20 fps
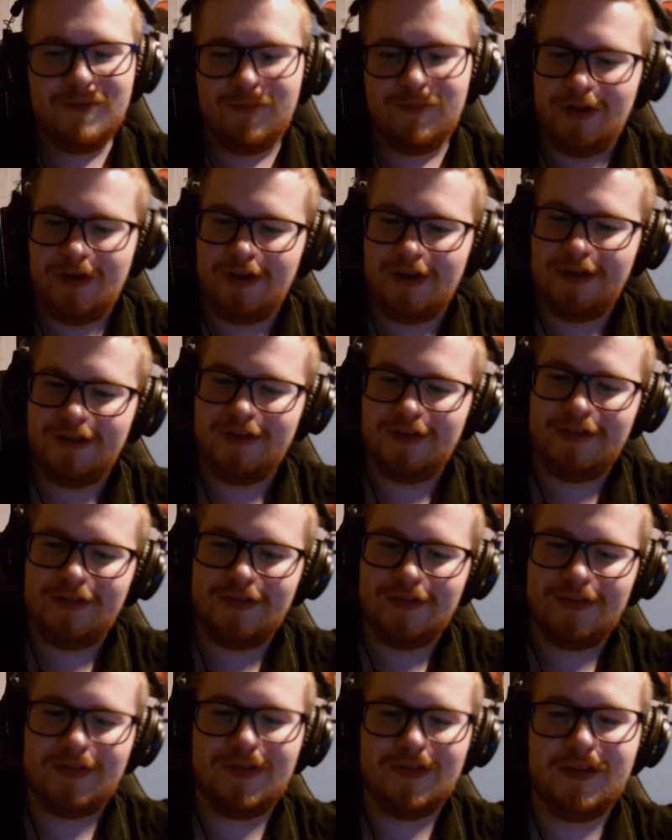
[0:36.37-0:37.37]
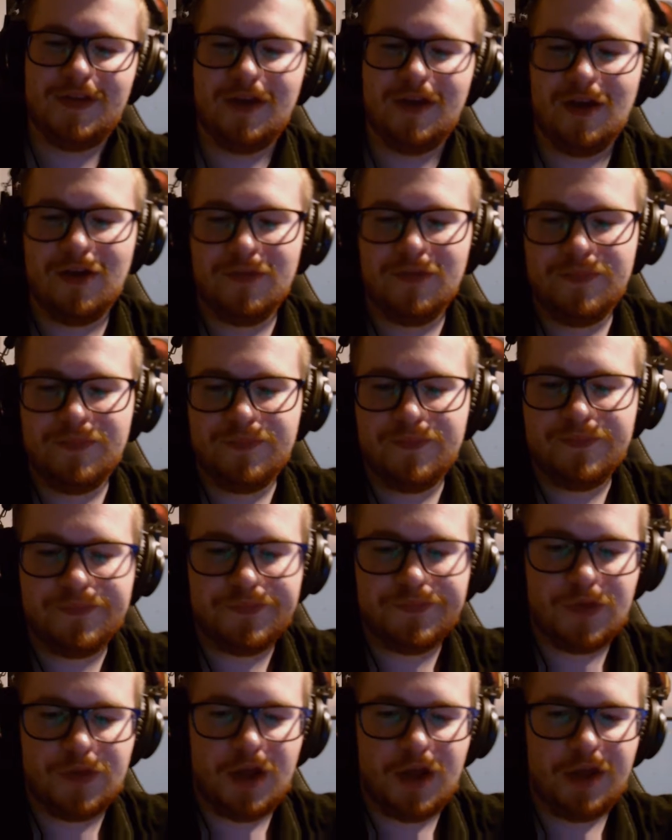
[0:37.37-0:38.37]
But yeah,
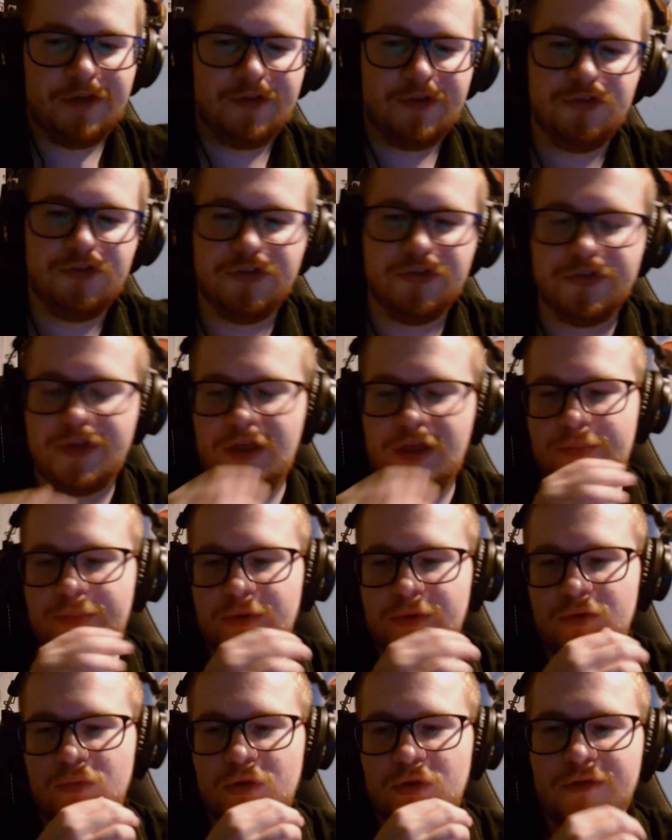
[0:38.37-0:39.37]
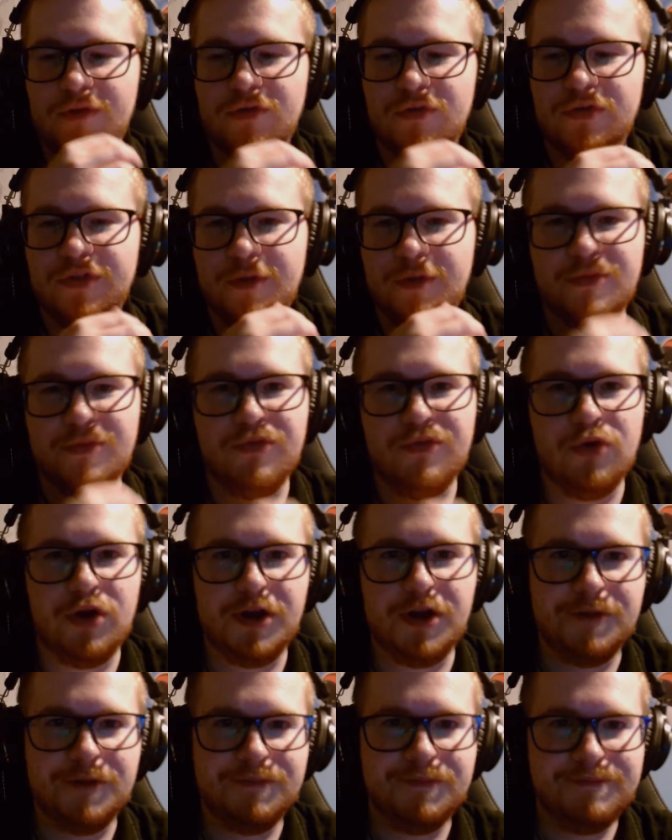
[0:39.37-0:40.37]
I guess I'll just keep in whatever seems
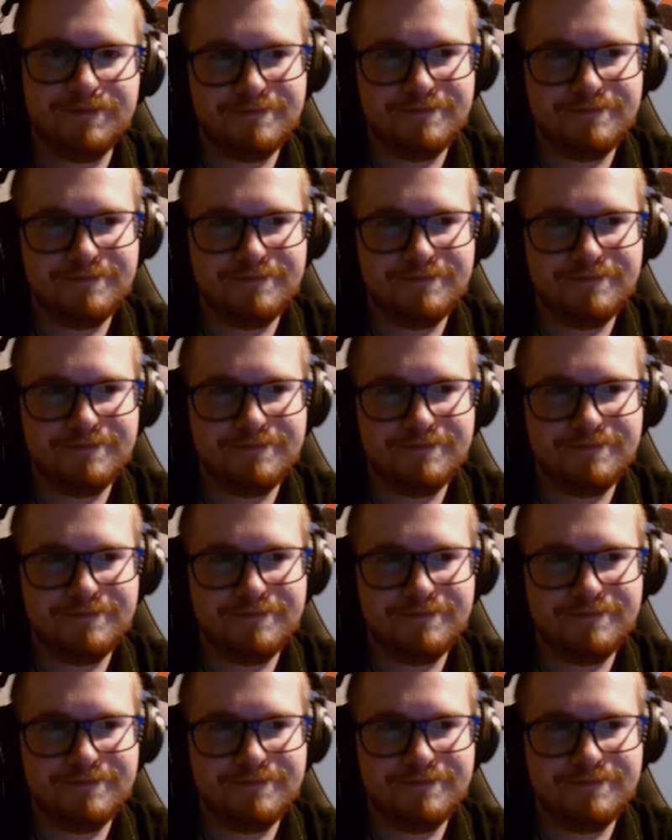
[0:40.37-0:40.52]
funny,